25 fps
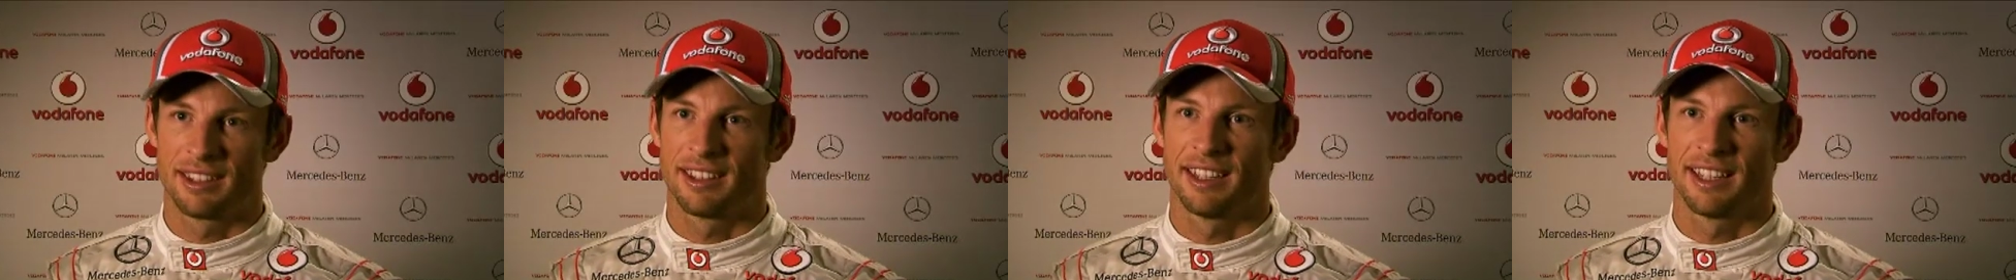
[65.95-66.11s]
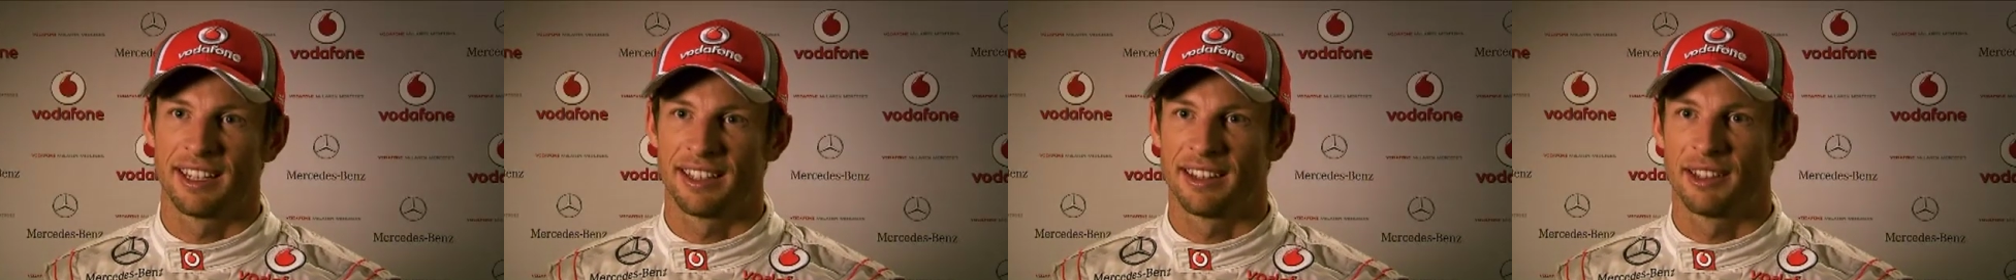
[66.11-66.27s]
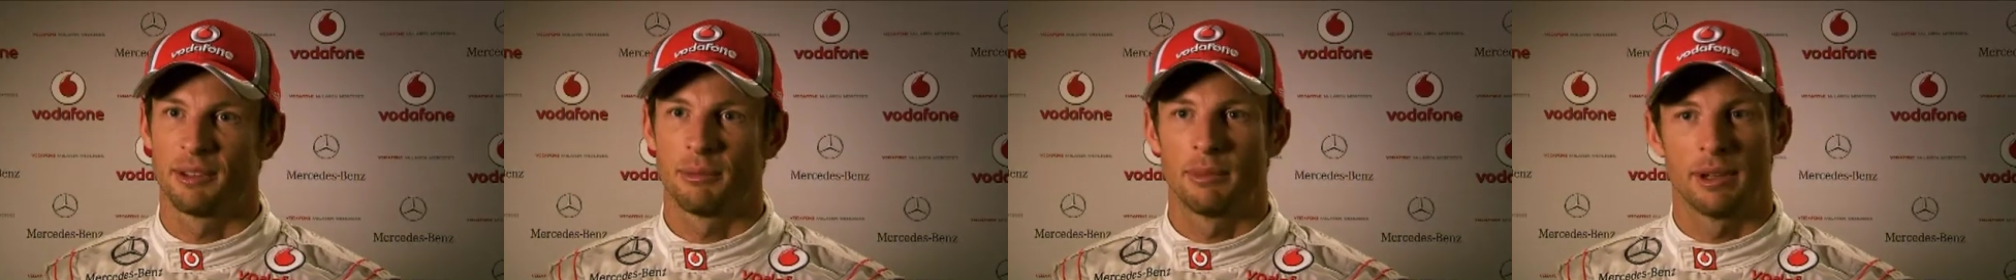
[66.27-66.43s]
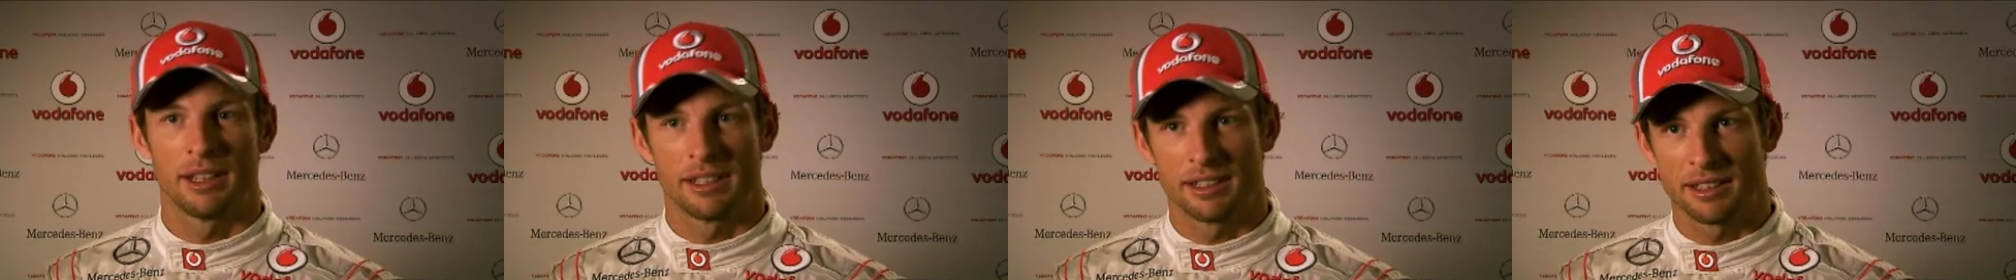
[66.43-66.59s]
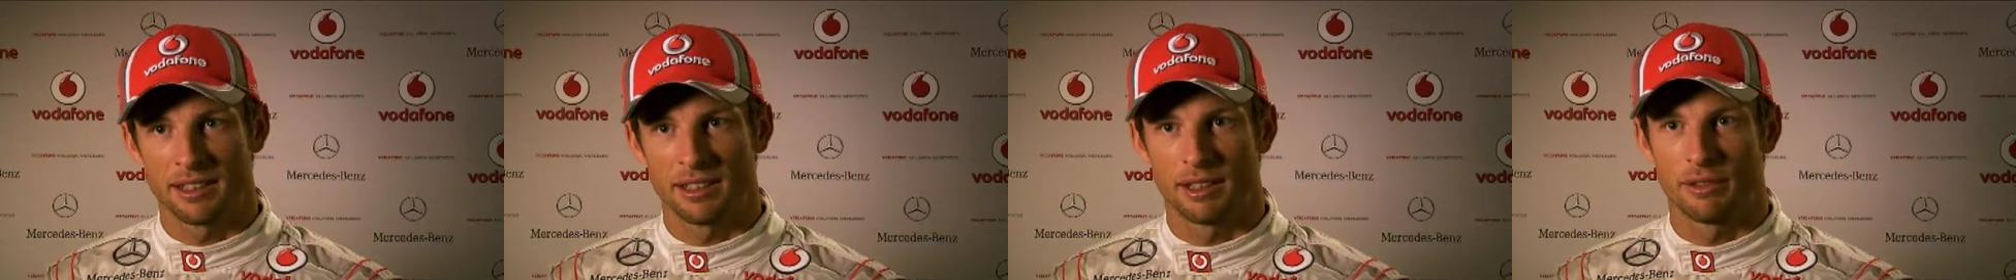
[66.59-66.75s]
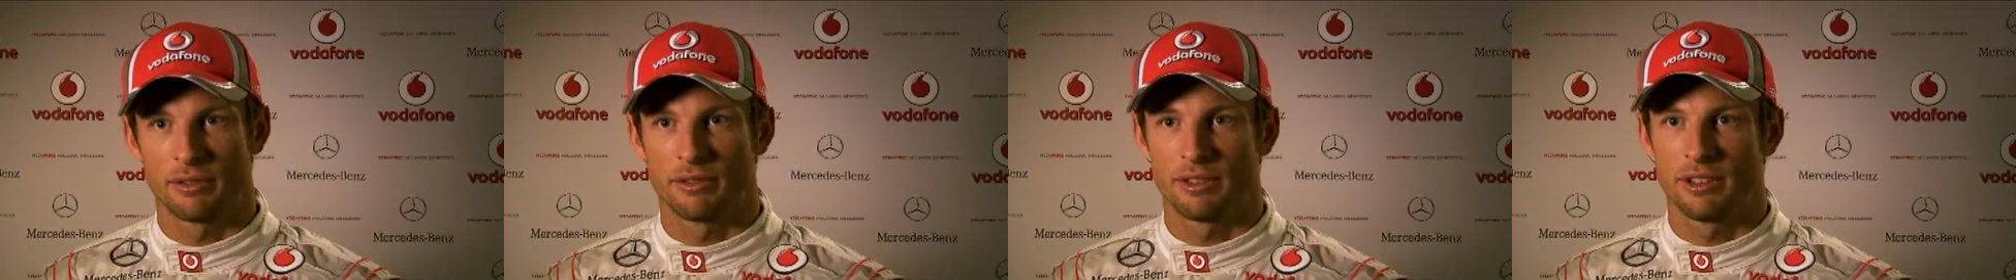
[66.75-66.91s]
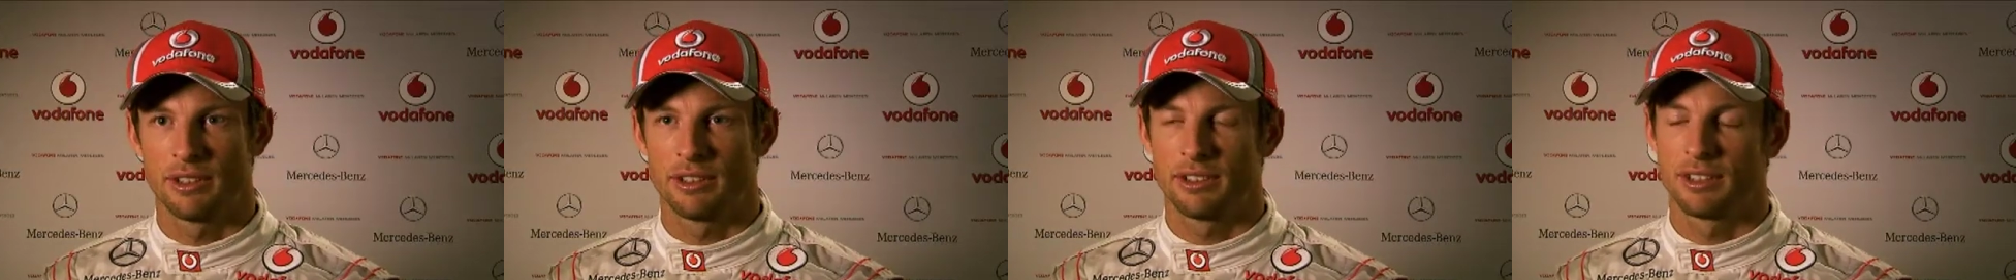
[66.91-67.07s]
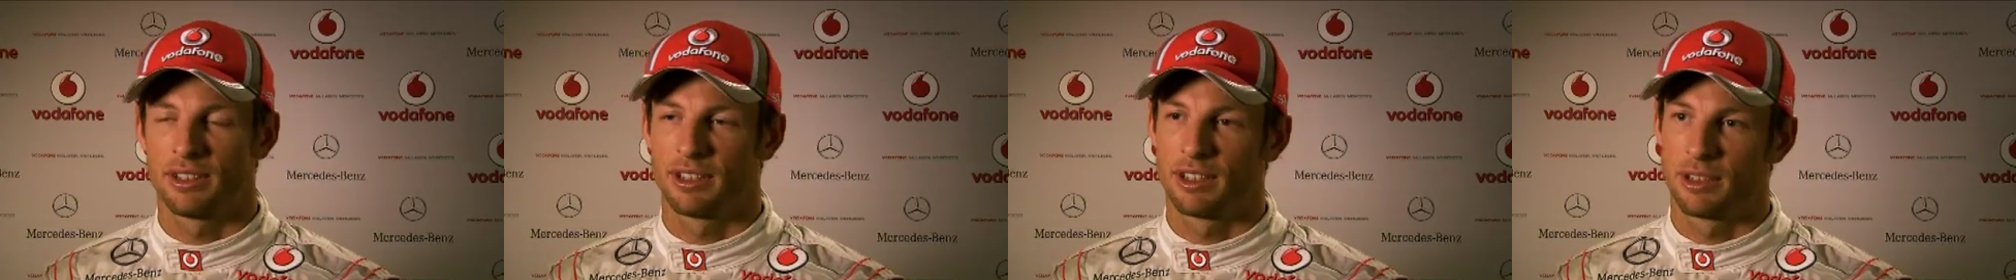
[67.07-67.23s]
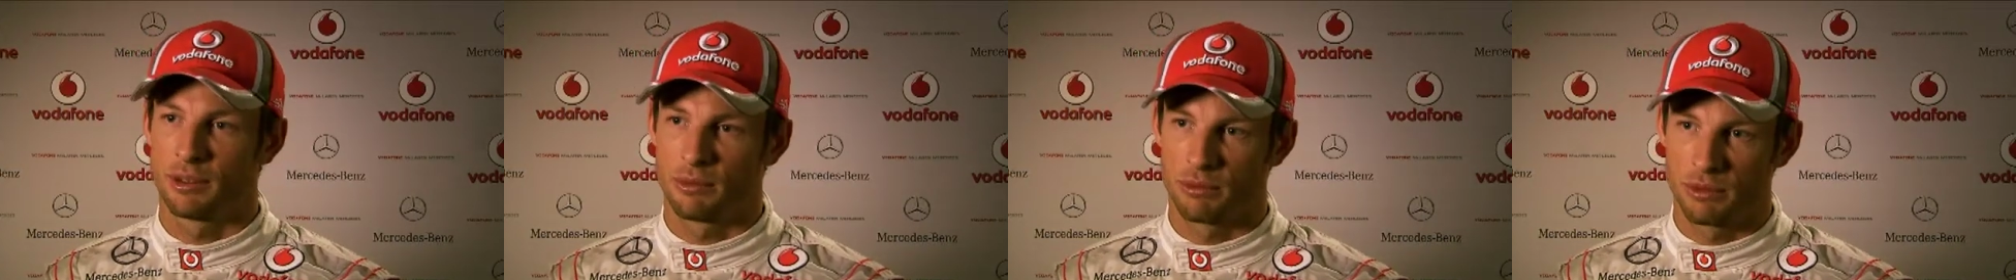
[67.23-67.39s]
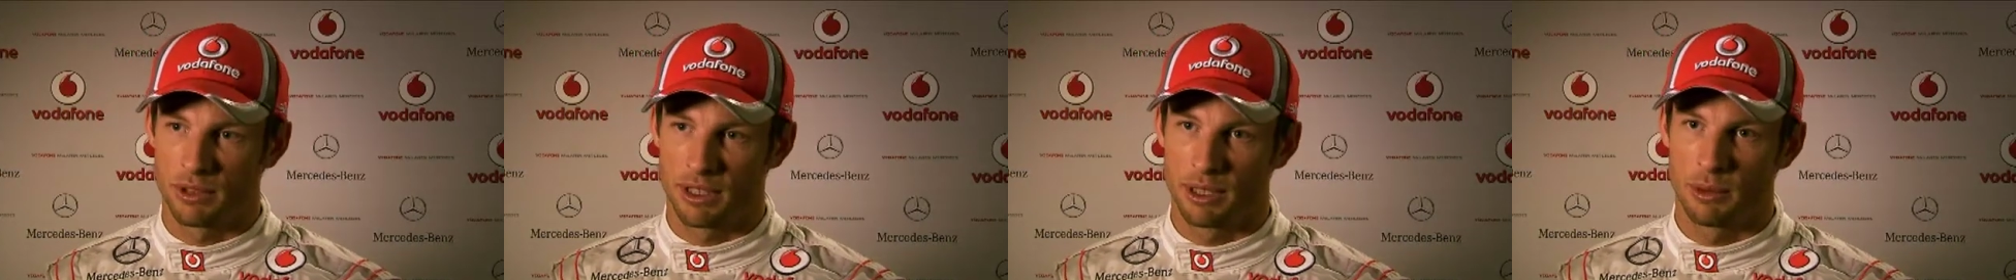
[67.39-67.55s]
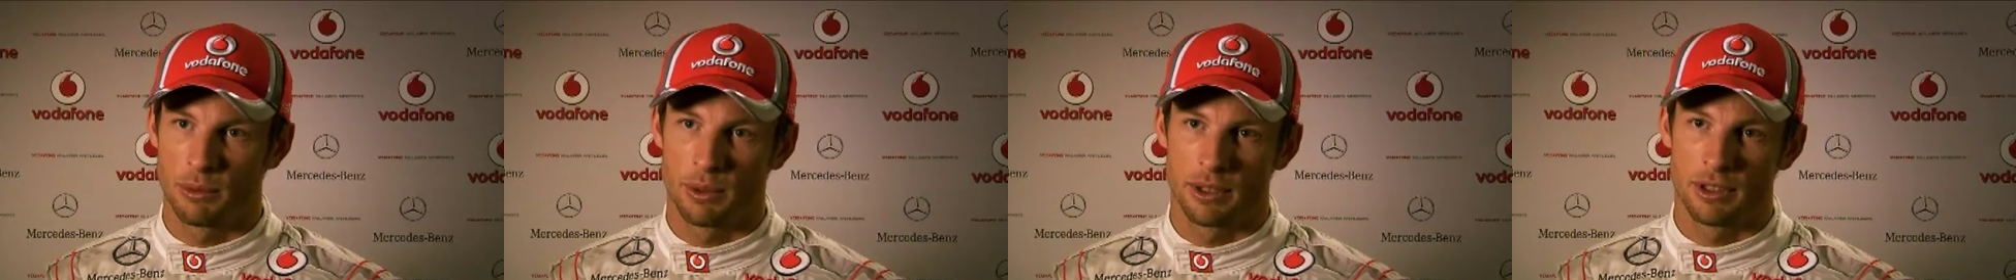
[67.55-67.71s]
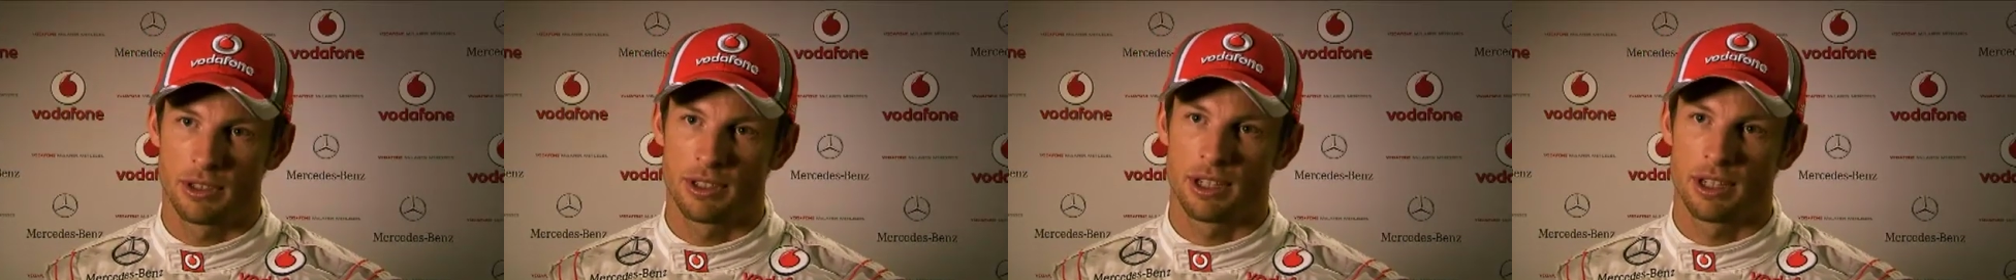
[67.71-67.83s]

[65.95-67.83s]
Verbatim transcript: thing that makes a difference and can really win